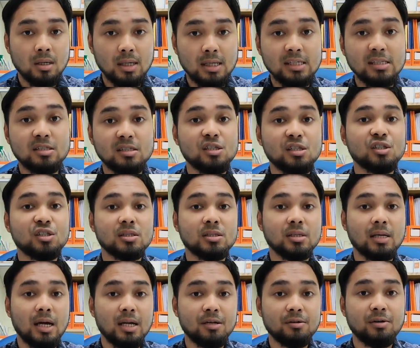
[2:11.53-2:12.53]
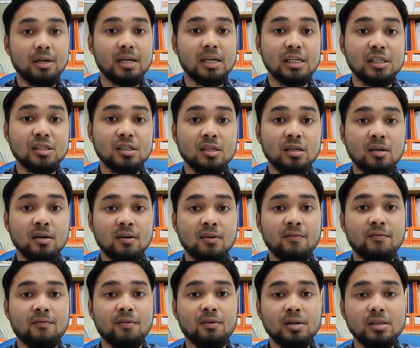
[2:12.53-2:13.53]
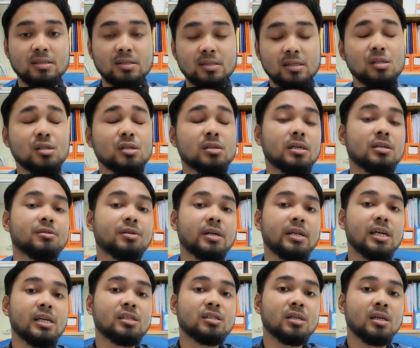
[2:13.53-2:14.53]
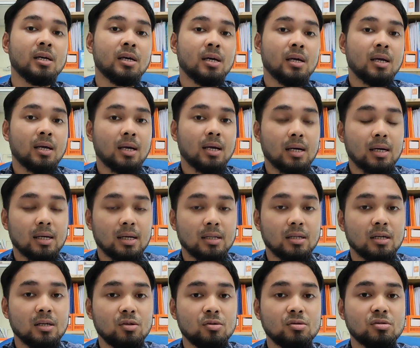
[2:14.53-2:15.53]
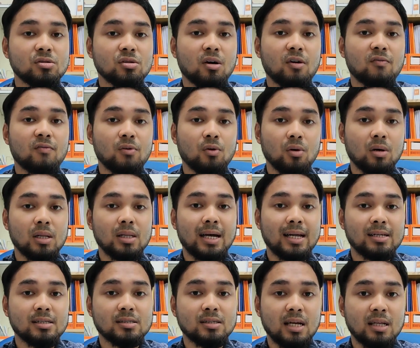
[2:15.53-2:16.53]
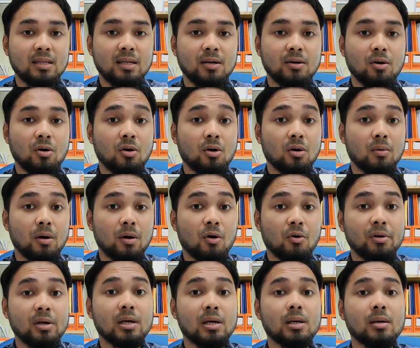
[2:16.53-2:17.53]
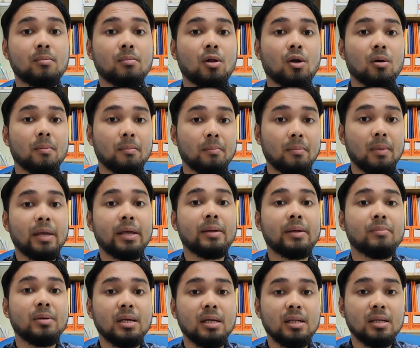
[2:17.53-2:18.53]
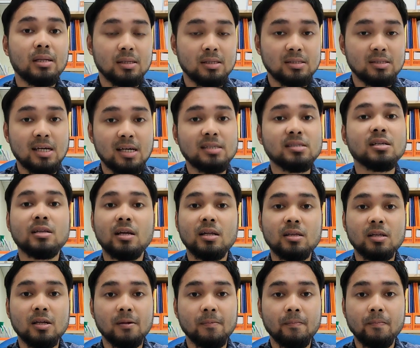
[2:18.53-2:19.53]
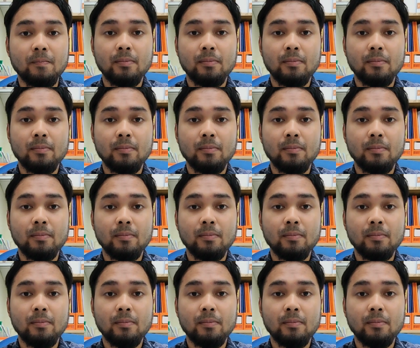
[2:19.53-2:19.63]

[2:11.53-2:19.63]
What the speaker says: incision and drainage. For incision and drainage, the use of local anesthetic or auricular block may be necessitated.